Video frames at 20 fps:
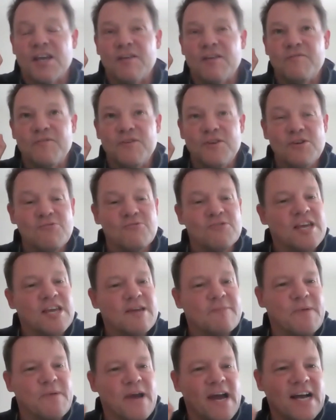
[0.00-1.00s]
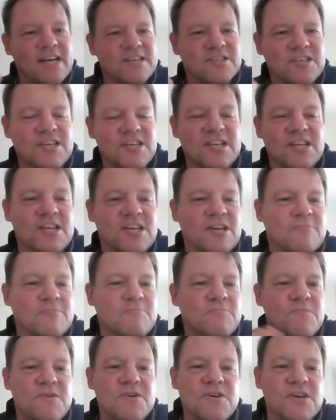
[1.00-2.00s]
If you keep asking
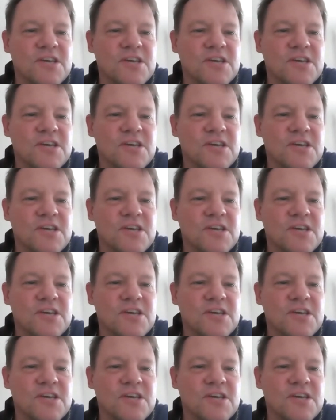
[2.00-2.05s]
him,